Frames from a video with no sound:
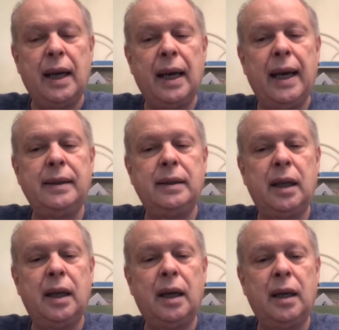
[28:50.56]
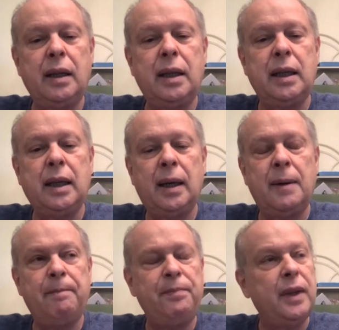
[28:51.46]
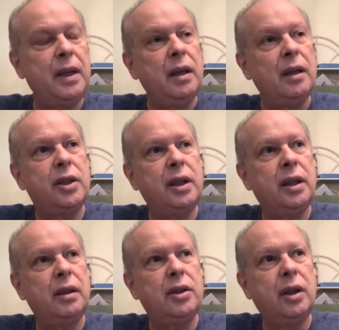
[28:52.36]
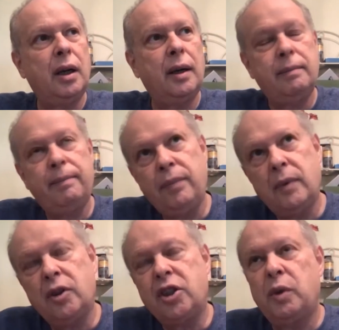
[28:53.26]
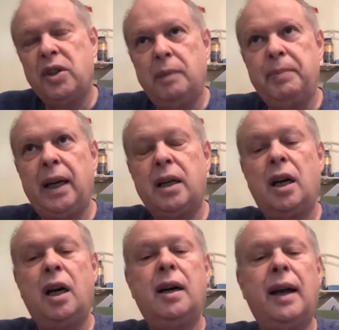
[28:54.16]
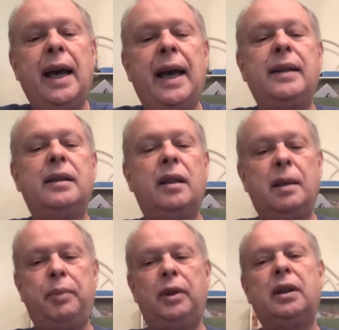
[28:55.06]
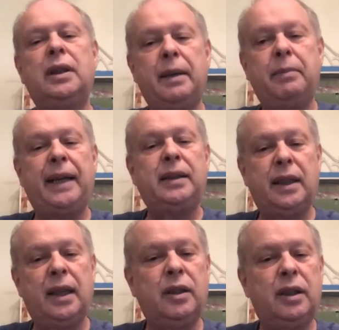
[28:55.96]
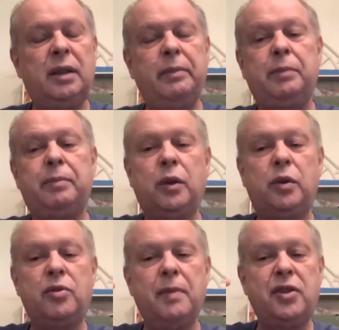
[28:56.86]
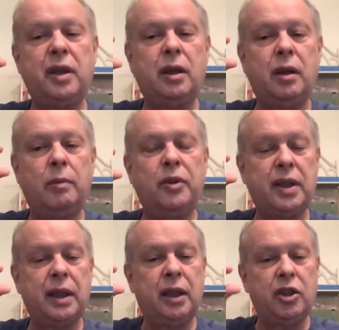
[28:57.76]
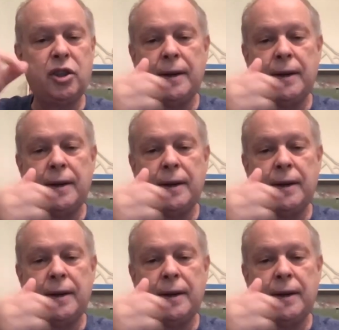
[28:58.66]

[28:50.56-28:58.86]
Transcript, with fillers: And uh, he, um, she, she uh, She was hit by a car and they put the leg back together a little bit, but it was missing almost an inch.